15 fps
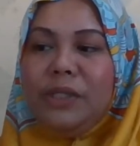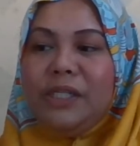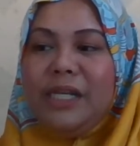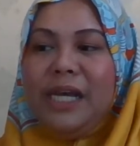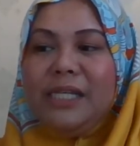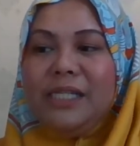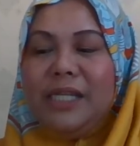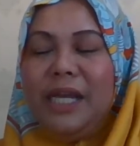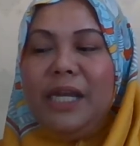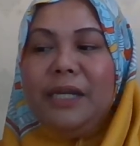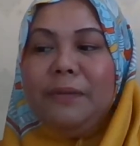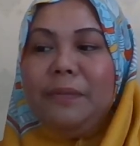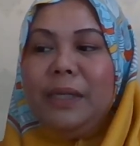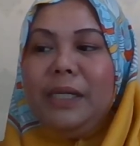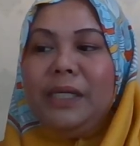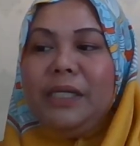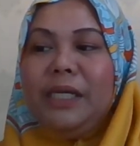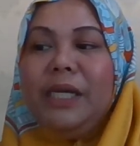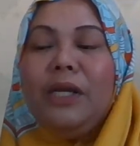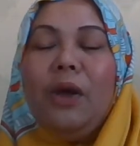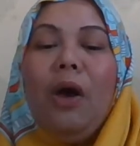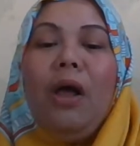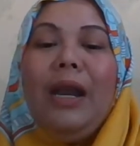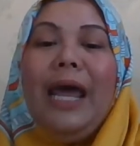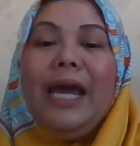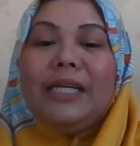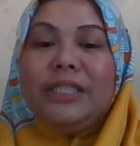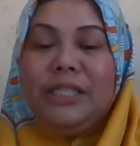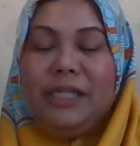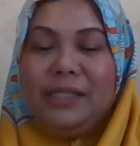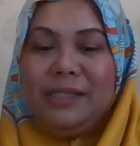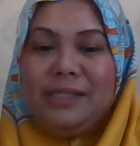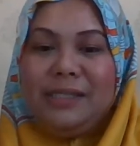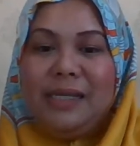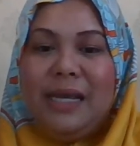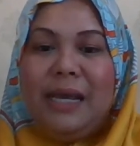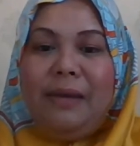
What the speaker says: sustainability in all actions,